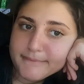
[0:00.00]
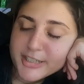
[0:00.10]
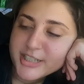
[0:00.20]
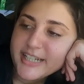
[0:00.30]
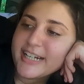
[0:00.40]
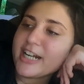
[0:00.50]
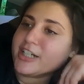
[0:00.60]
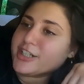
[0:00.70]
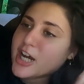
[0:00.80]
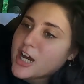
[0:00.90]
Let's get out
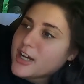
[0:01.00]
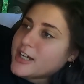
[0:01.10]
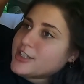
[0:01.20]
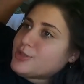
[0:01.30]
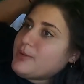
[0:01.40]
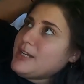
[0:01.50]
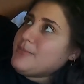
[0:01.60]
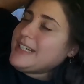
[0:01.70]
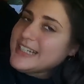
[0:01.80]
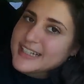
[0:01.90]
of Dodge,
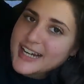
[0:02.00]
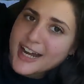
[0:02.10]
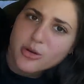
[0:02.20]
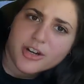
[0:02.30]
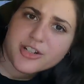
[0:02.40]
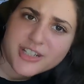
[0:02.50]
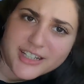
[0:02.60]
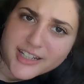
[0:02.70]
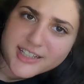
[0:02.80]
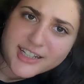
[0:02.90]
baby. I don't
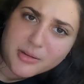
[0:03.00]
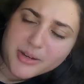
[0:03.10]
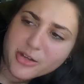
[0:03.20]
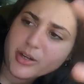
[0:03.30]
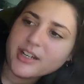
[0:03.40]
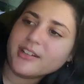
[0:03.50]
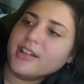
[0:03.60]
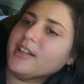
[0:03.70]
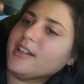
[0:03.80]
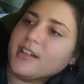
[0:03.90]
understand that saying, by the way.
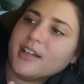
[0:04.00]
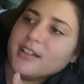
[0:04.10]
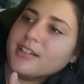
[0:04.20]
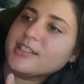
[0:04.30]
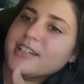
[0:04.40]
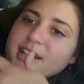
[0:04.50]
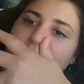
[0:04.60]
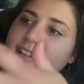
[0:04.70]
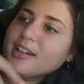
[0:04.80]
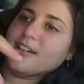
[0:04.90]
Let's
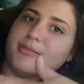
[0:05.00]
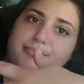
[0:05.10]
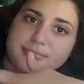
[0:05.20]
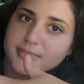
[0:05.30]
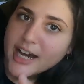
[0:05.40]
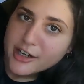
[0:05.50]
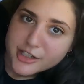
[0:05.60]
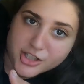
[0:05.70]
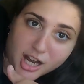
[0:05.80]
get the out of